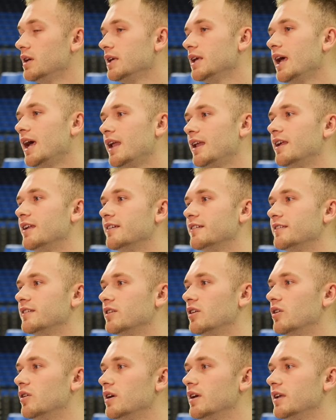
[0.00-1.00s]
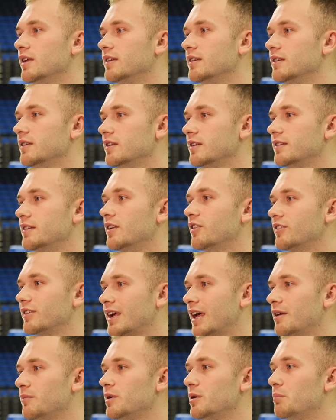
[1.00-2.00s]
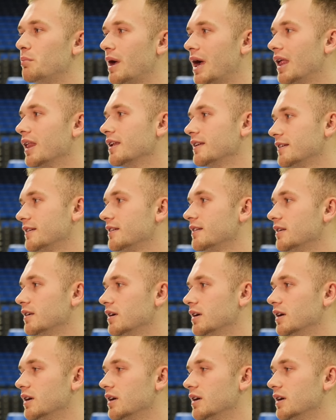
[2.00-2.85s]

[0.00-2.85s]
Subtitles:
Yeah, it is. You know, there's got to be a balance.